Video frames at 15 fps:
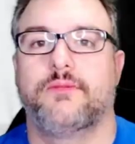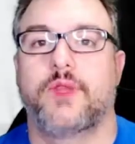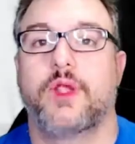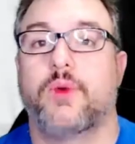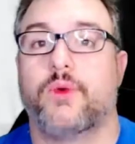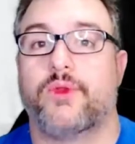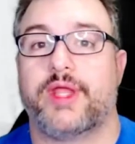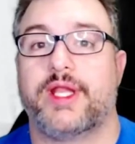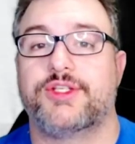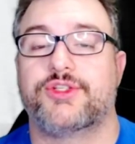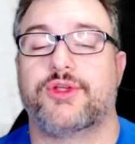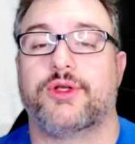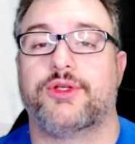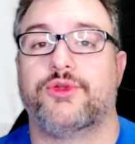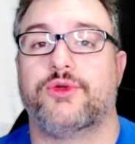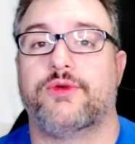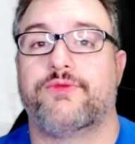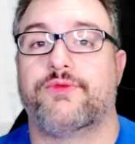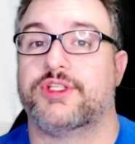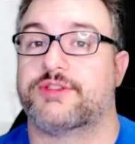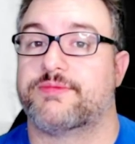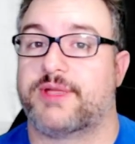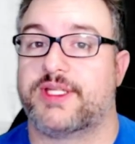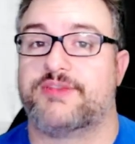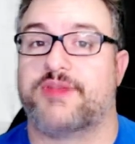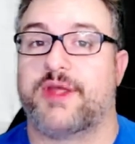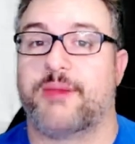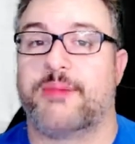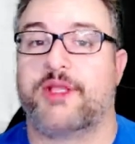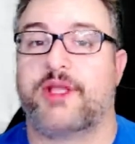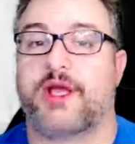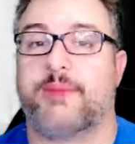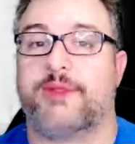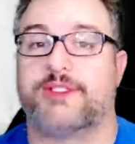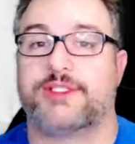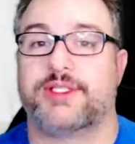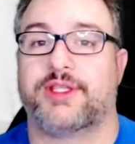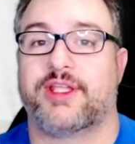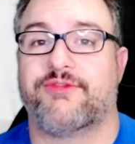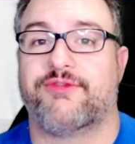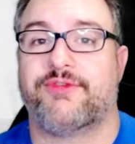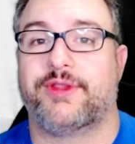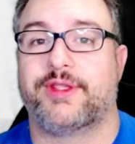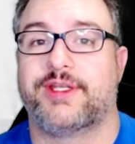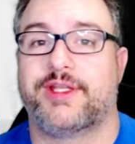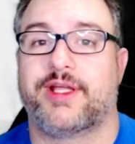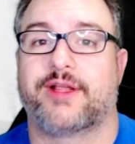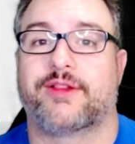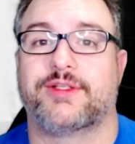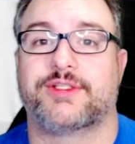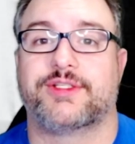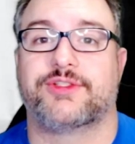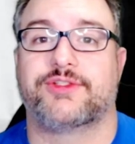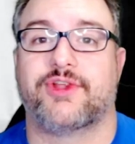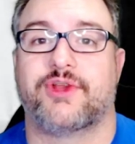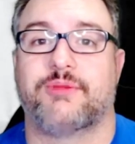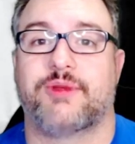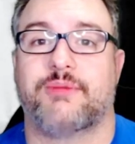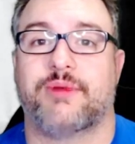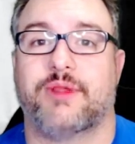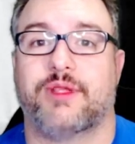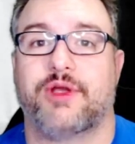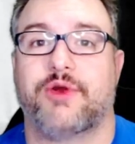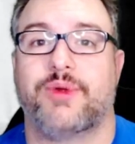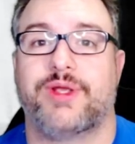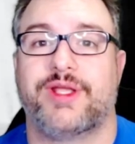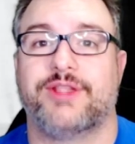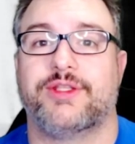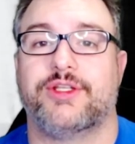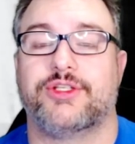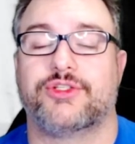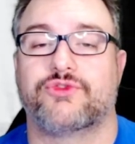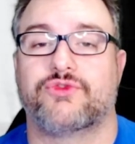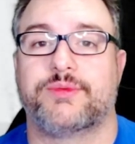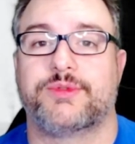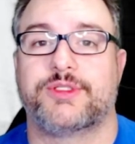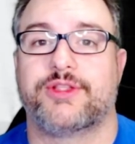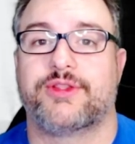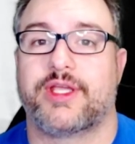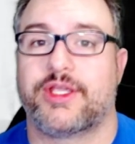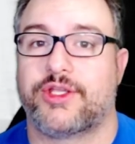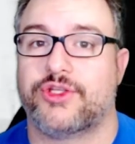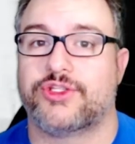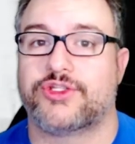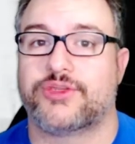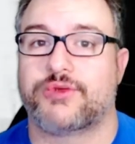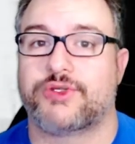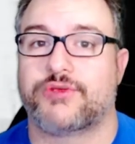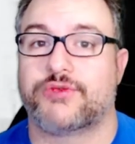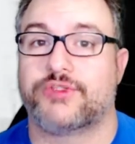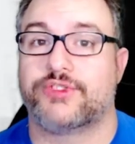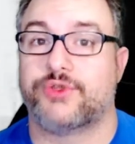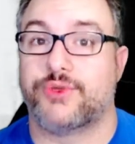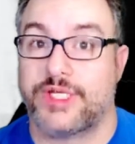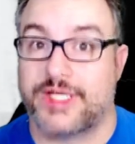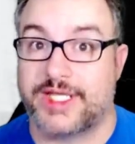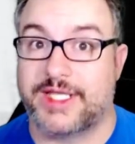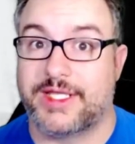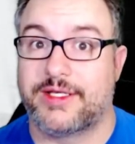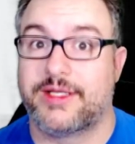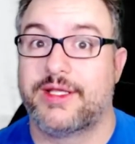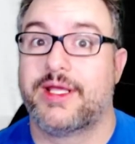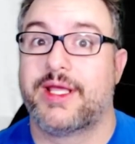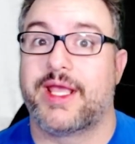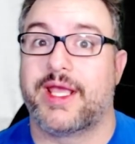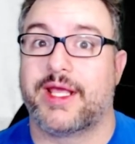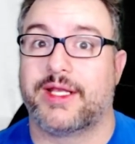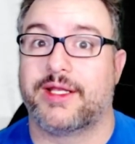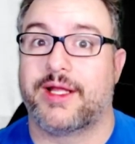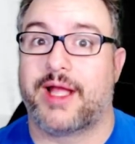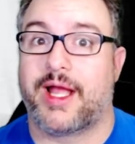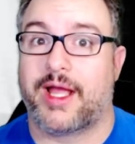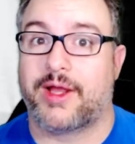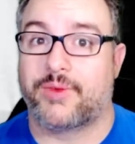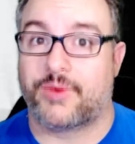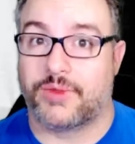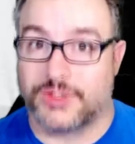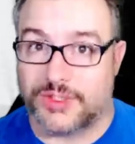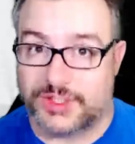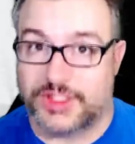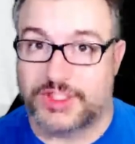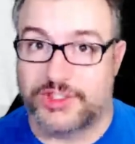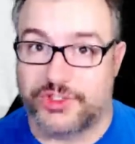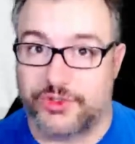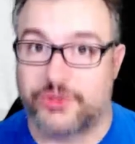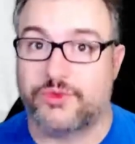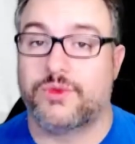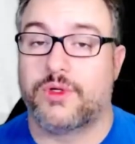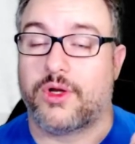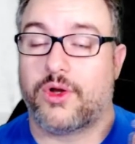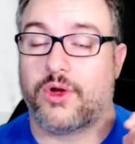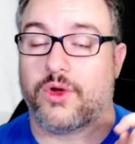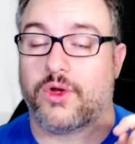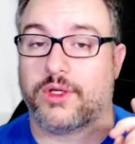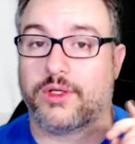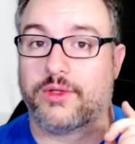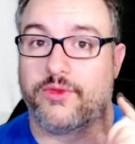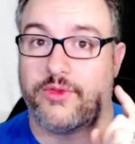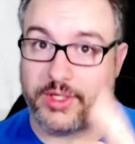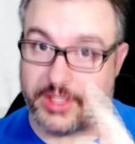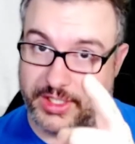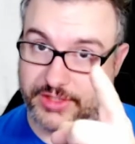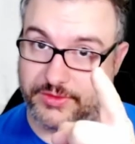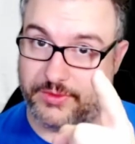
Well, that is going to do it for the Space Family Goblinson. The affiliate deck list is going to be below in the description. Thank you so much for tuning in, and I will see you on the next one.